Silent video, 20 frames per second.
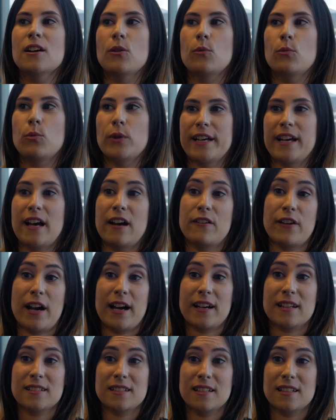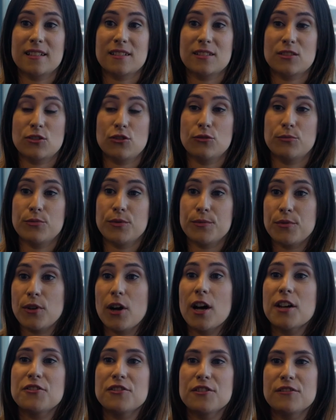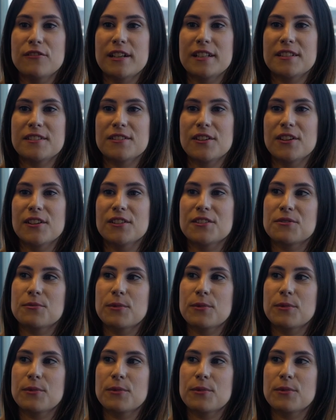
we have access to proprietary research,